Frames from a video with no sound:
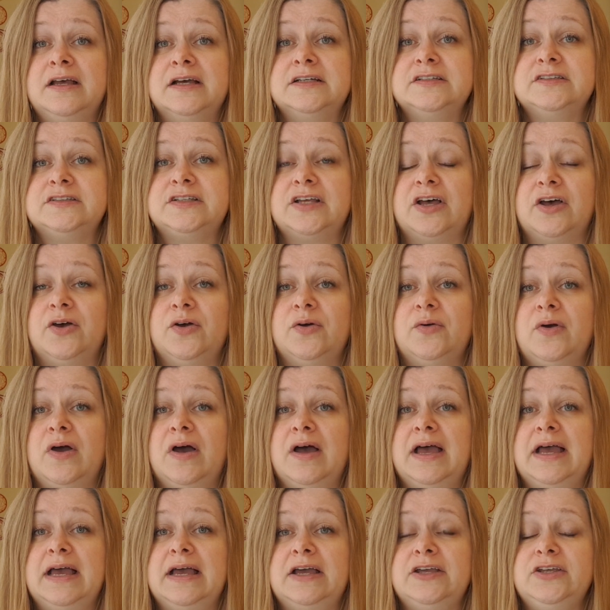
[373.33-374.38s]
So
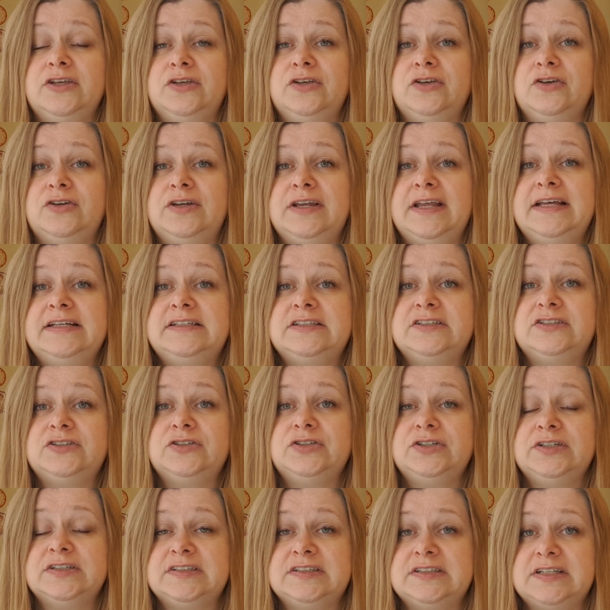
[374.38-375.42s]
you need to do
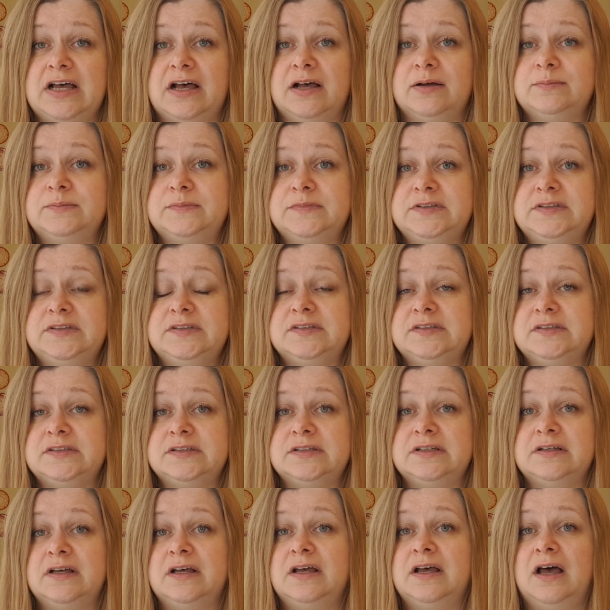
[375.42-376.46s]
your sums.